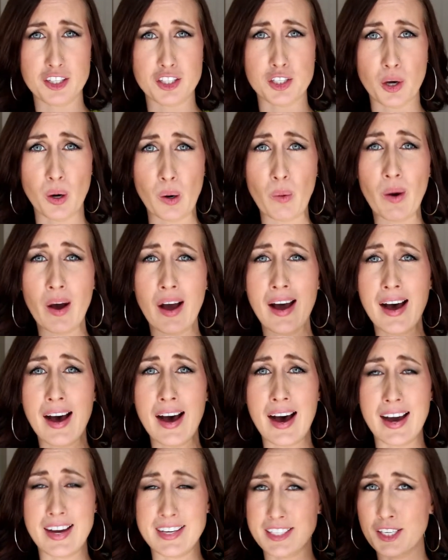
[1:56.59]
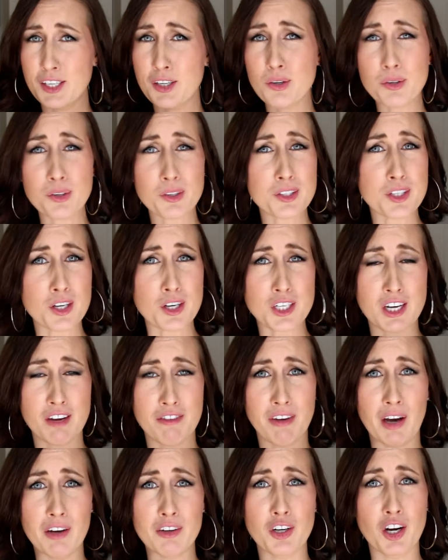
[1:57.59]
So I did a Google search, I
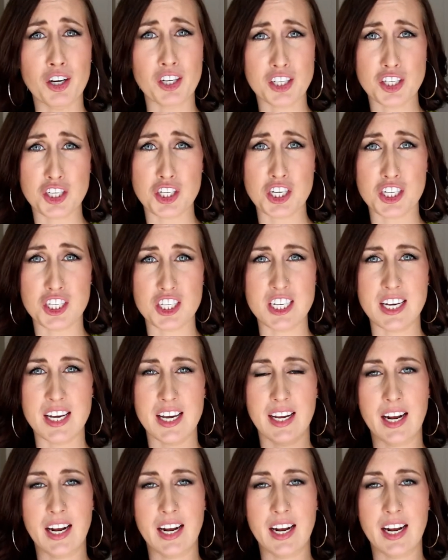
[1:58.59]
found her on Kijiji,